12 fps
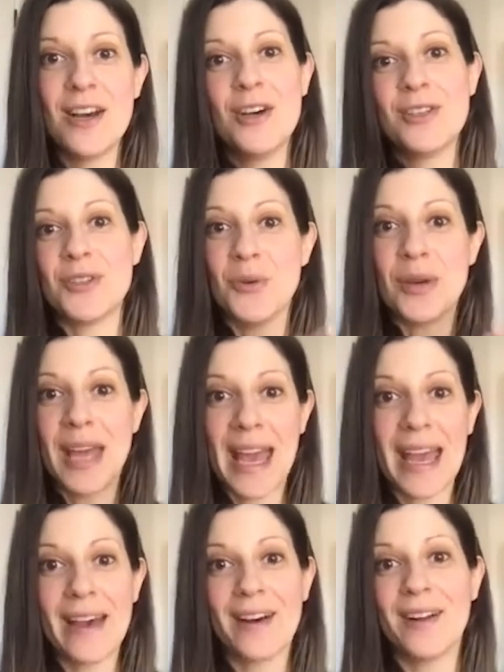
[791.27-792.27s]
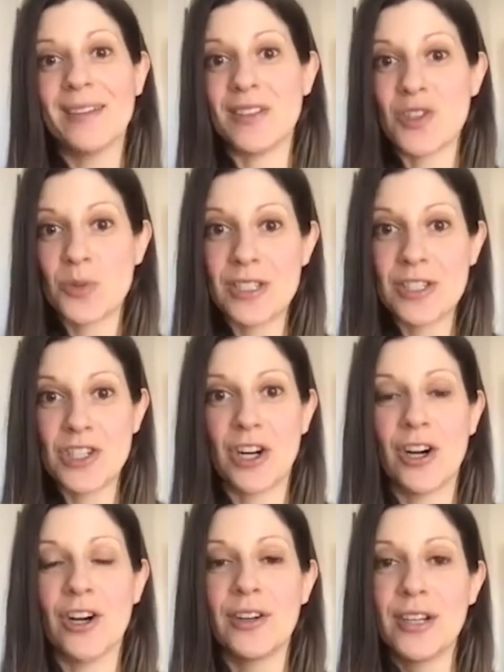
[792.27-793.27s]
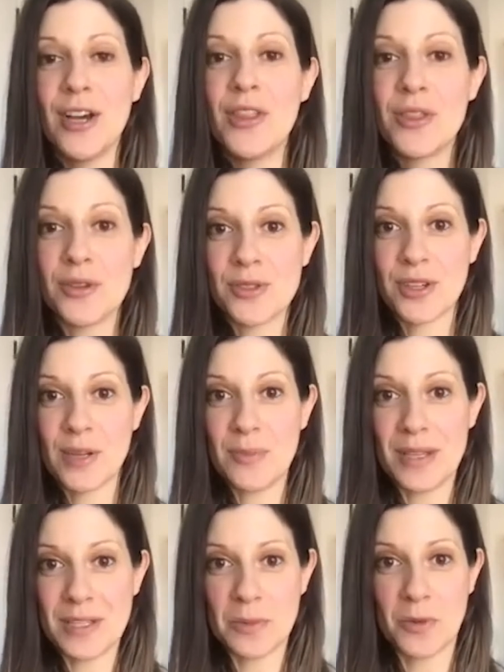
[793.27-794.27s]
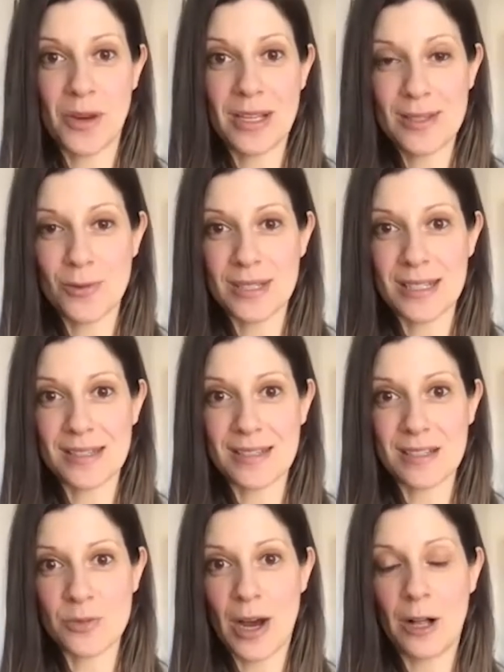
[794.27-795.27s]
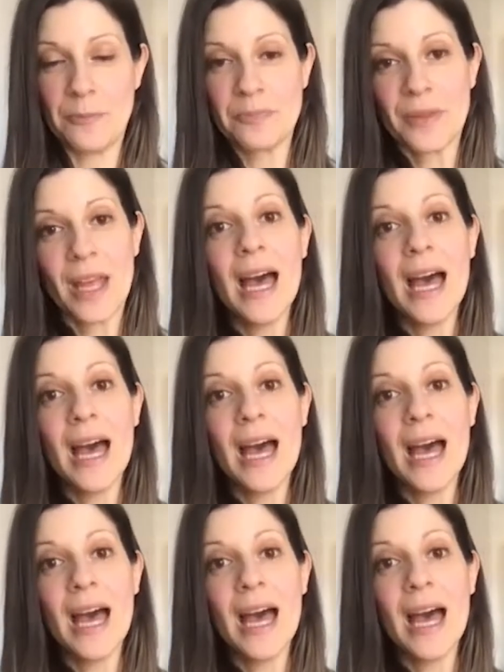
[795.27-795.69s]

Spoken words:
So kale and Swiss chard, those are going to be some great sources as well.